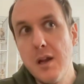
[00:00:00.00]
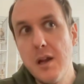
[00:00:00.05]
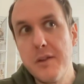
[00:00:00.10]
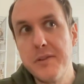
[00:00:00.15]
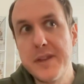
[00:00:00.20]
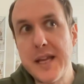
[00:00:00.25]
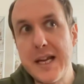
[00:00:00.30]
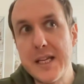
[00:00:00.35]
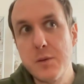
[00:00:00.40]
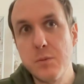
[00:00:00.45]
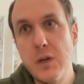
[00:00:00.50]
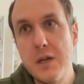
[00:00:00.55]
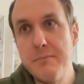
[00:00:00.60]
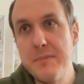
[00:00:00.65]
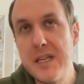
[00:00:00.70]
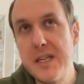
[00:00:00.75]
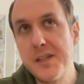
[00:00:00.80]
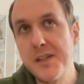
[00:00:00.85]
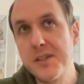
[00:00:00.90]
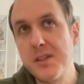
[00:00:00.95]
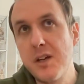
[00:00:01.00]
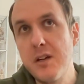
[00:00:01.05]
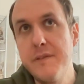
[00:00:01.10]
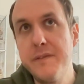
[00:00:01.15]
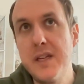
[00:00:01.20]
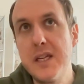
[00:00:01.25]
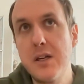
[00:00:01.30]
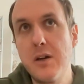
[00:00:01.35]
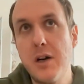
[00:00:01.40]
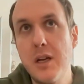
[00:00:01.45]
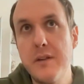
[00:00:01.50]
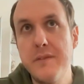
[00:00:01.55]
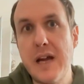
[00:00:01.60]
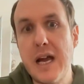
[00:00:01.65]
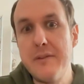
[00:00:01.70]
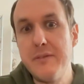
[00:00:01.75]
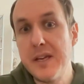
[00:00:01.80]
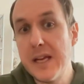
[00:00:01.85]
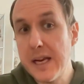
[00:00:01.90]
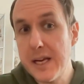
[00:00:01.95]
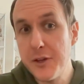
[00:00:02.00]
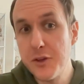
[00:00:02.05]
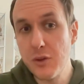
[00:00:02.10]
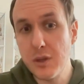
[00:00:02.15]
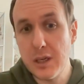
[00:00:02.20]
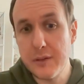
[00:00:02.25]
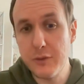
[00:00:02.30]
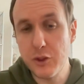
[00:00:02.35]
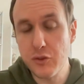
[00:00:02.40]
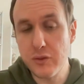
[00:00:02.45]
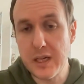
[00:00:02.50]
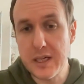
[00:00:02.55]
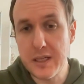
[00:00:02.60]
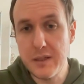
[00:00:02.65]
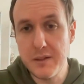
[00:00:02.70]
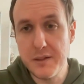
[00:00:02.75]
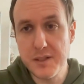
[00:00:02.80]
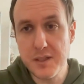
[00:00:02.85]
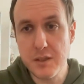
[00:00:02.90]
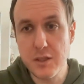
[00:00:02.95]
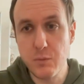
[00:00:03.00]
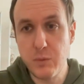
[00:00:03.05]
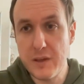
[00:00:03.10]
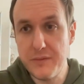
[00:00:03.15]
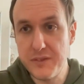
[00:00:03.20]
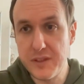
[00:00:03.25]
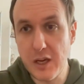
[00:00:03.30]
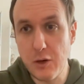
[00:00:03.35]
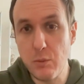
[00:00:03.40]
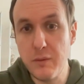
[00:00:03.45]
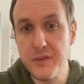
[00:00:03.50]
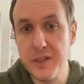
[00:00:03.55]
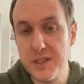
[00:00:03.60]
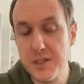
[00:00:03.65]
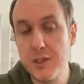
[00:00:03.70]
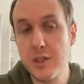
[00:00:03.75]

that's where me and Sophie kind of have an edge on other trainers because we've dealt with these